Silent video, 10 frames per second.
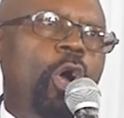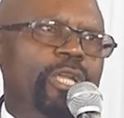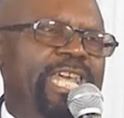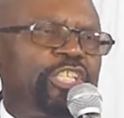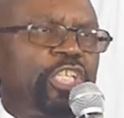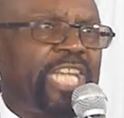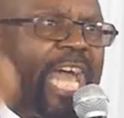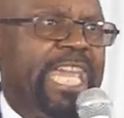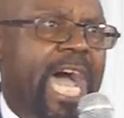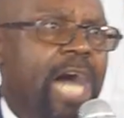Lord and
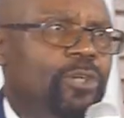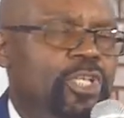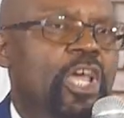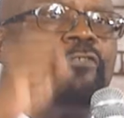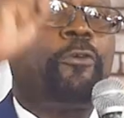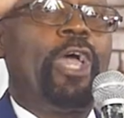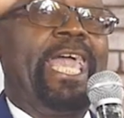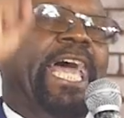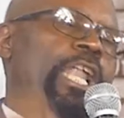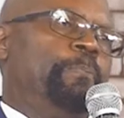cry out for
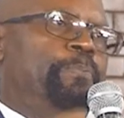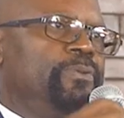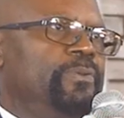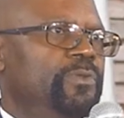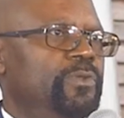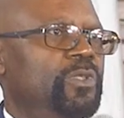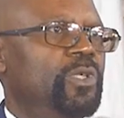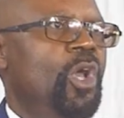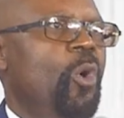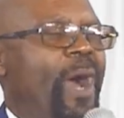help.
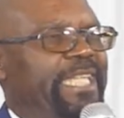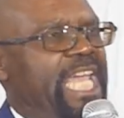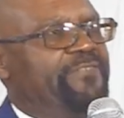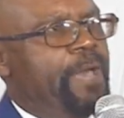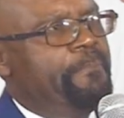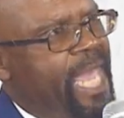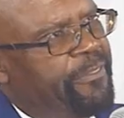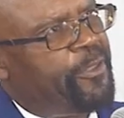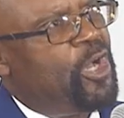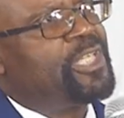Whatever
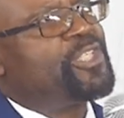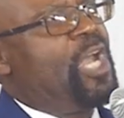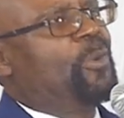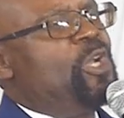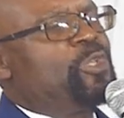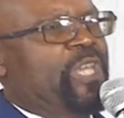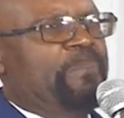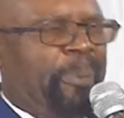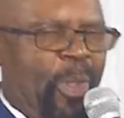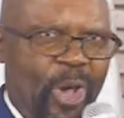method you are going to
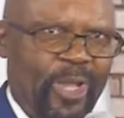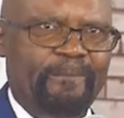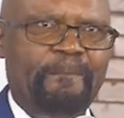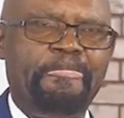employ,